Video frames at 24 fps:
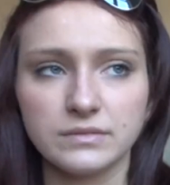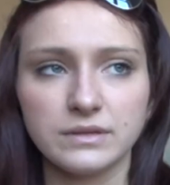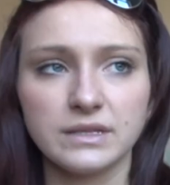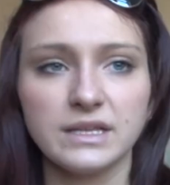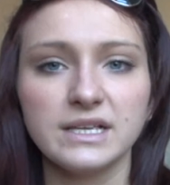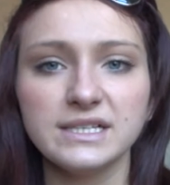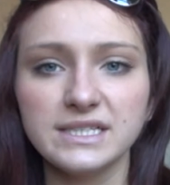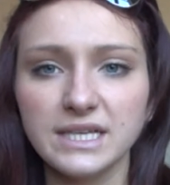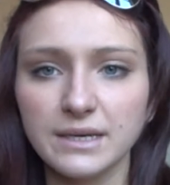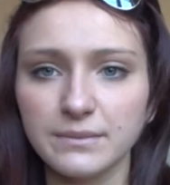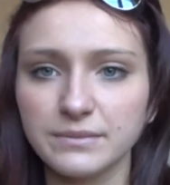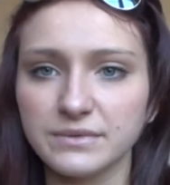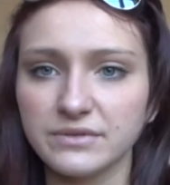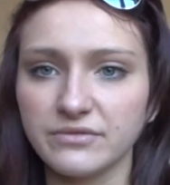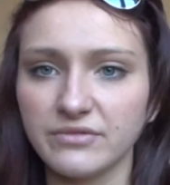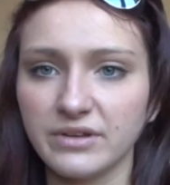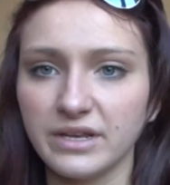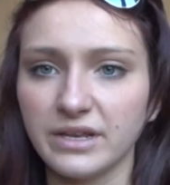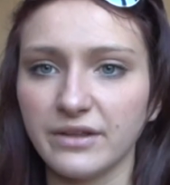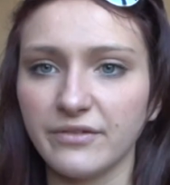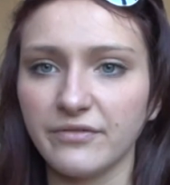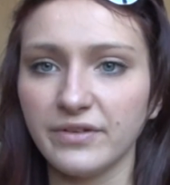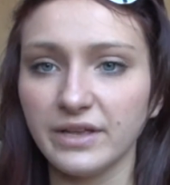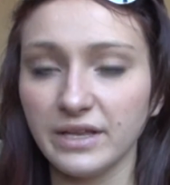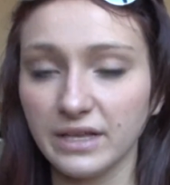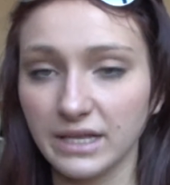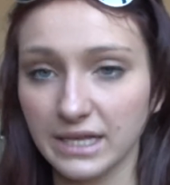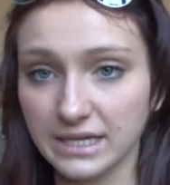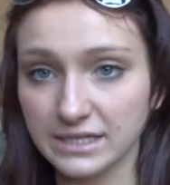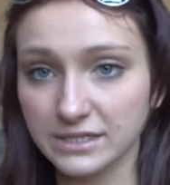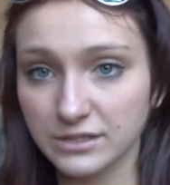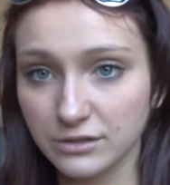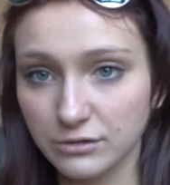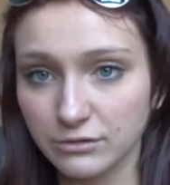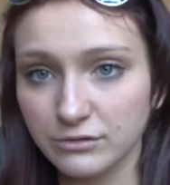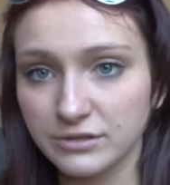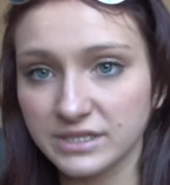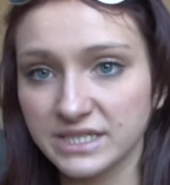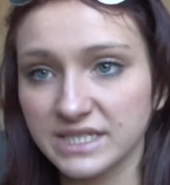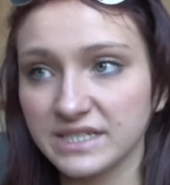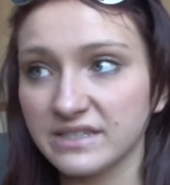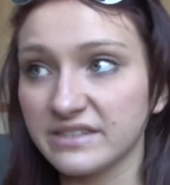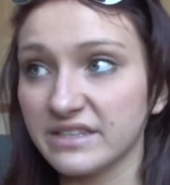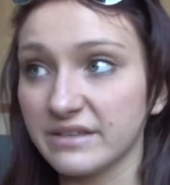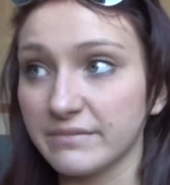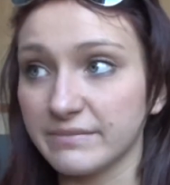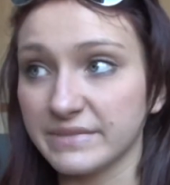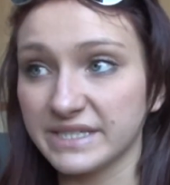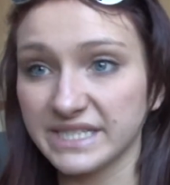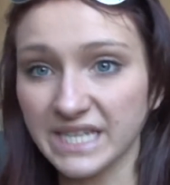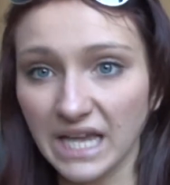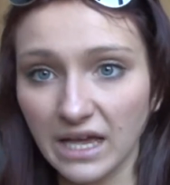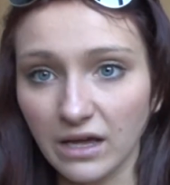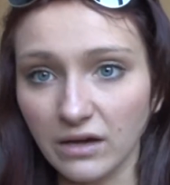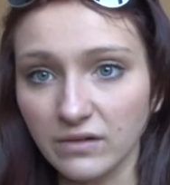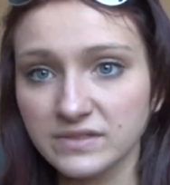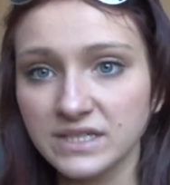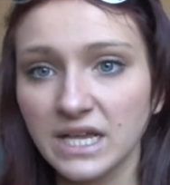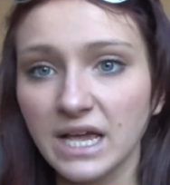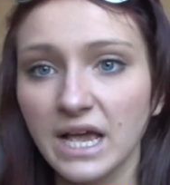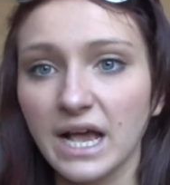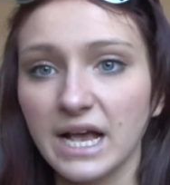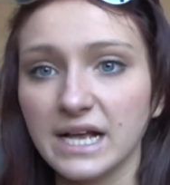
This helps the reader feel exclusive themselves,